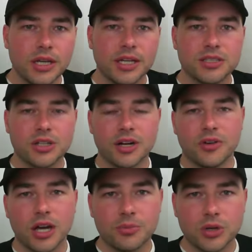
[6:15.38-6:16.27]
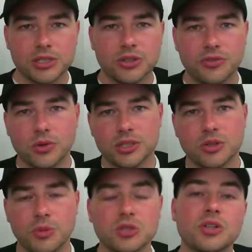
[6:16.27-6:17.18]
It's going to have a high pressure
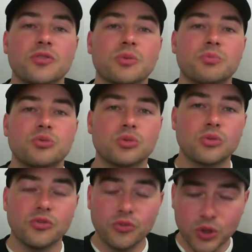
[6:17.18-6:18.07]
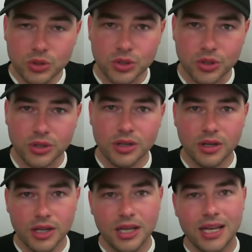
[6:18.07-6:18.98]
differential. Most of the filter
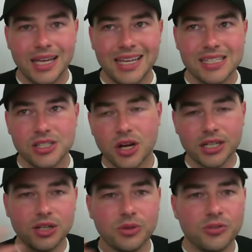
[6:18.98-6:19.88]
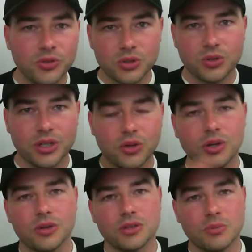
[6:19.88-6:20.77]
is not going to be filtering
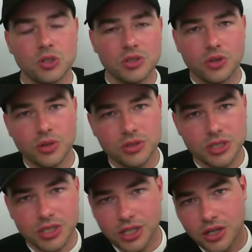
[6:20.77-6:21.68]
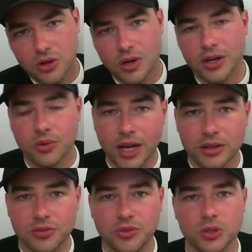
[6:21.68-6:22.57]
oil. Most of the oil is just going to go right around
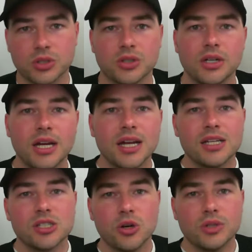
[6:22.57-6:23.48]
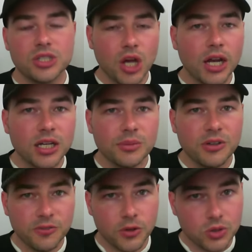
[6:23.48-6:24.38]
the filter. So it's not going to be
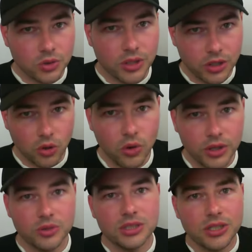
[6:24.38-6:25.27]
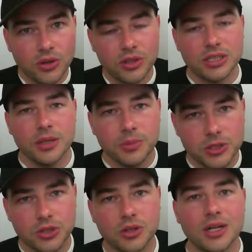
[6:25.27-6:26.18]
filtering your oil until the
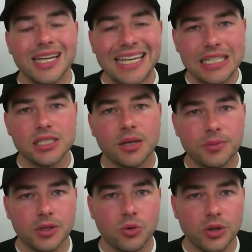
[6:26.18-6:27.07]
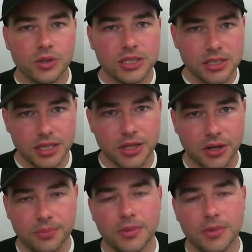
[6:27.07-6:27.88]
temperature heats up and the oil gets thinner.